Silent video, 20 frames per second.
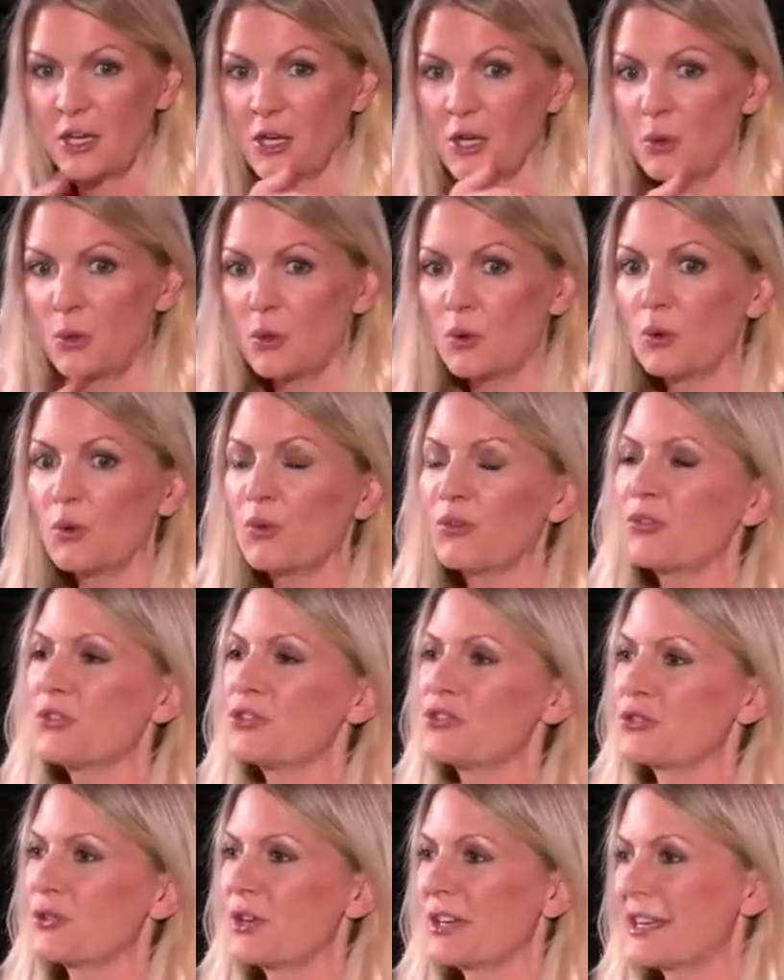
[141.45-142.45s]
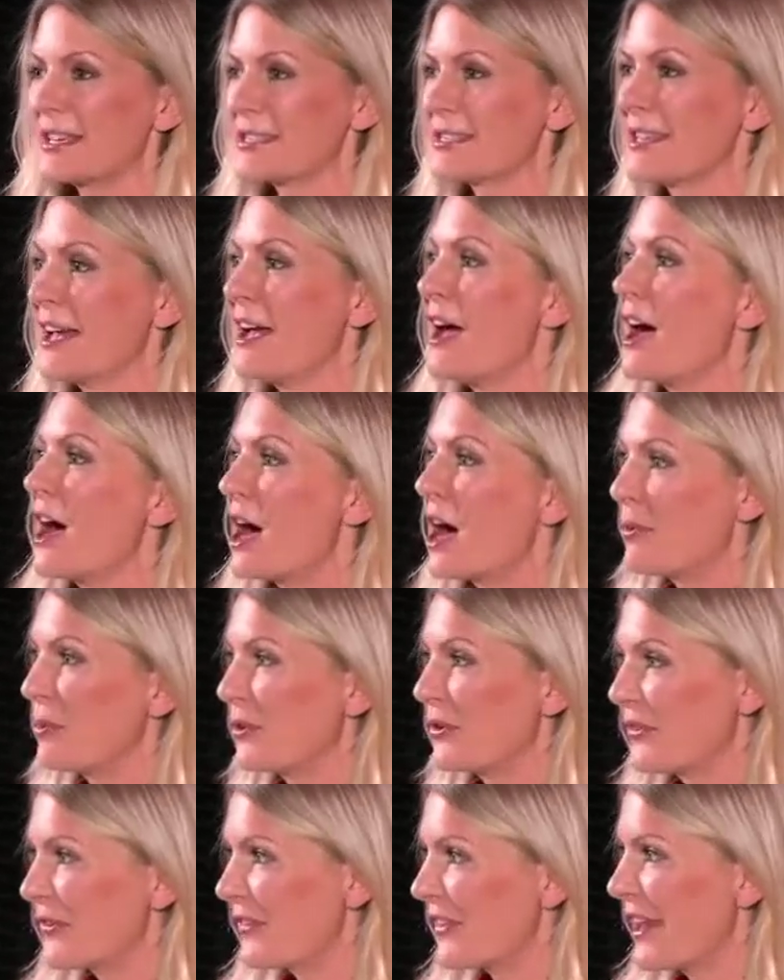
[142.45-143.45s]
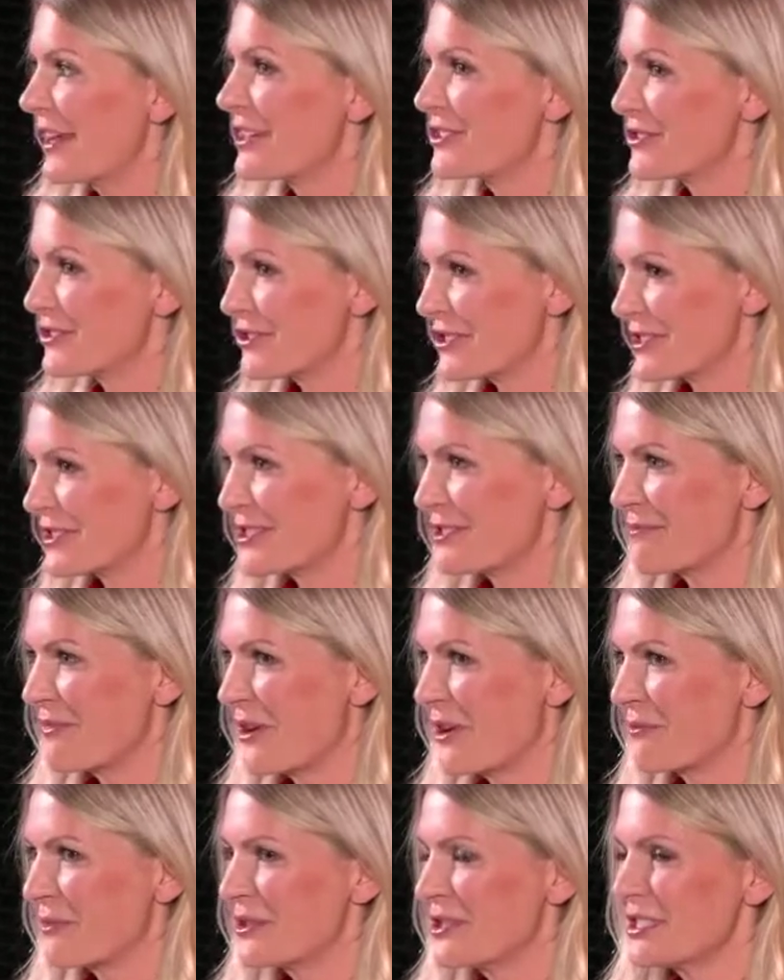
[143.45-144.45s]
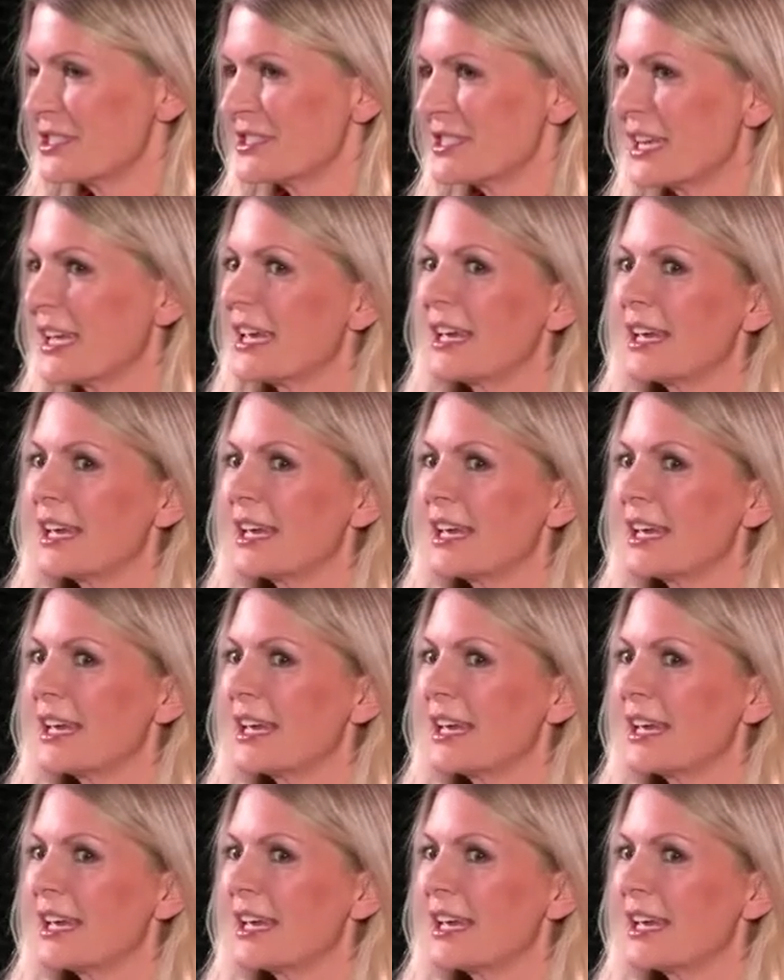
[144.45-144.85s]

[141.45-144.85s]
who will also join us up on stage in just a moment,